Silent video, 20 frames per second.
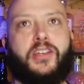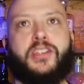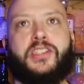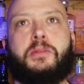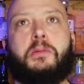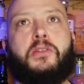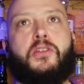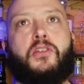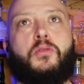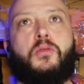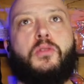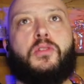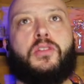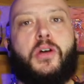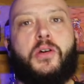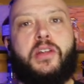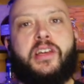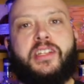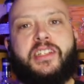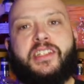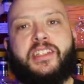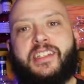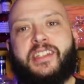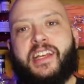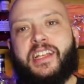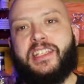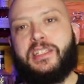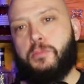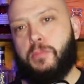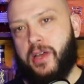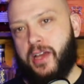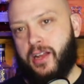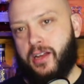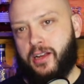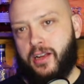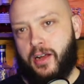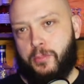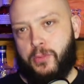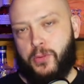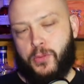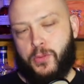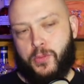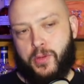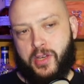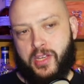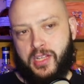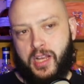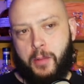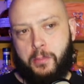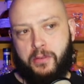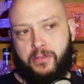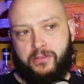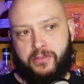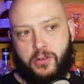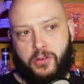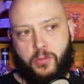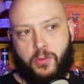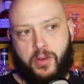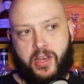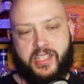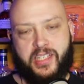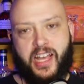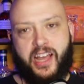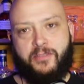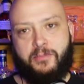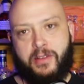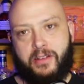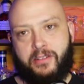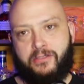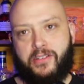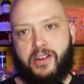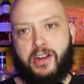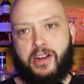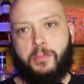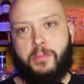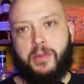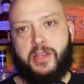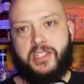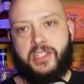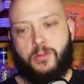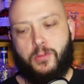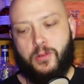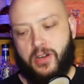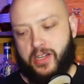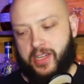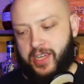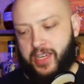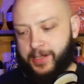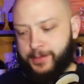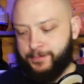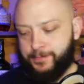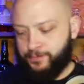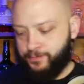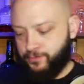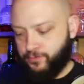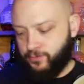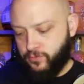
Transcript: Some of you will notice it's been a couple of weeks, couple few weeks. I've been very busy working,